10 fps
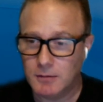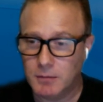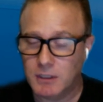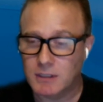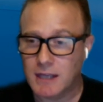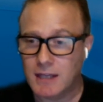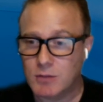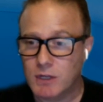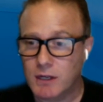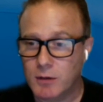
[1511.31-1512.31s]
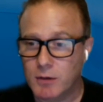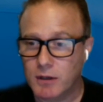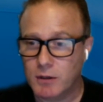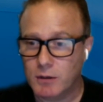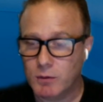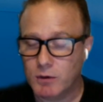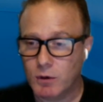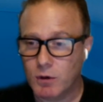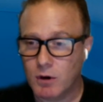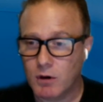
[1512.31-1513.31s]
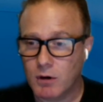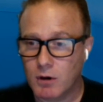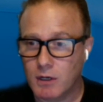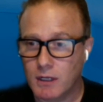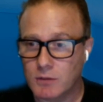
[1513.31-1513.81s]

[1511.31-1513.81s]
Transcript: Because as we hear about you and we grow our audience,